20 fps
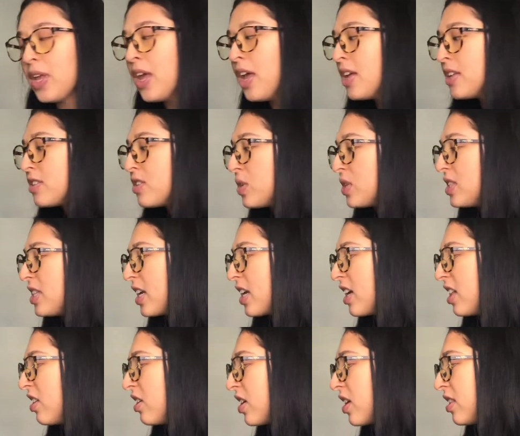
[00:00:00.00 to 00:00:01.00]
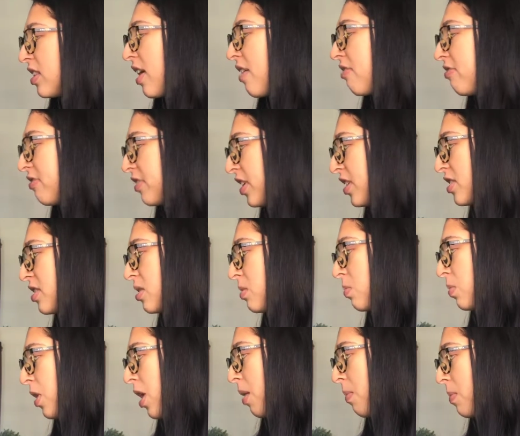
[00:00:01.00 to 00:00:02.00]
So let's take a look at that first
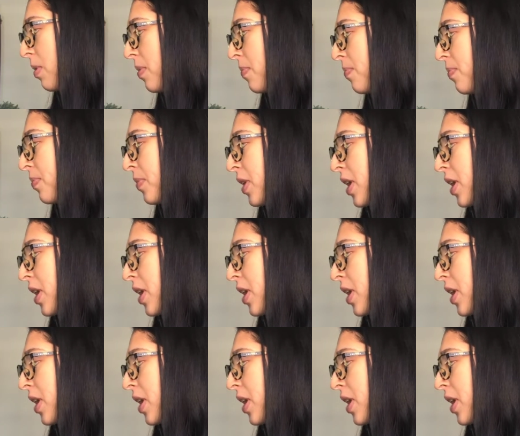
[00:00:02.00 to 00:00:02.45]
problem.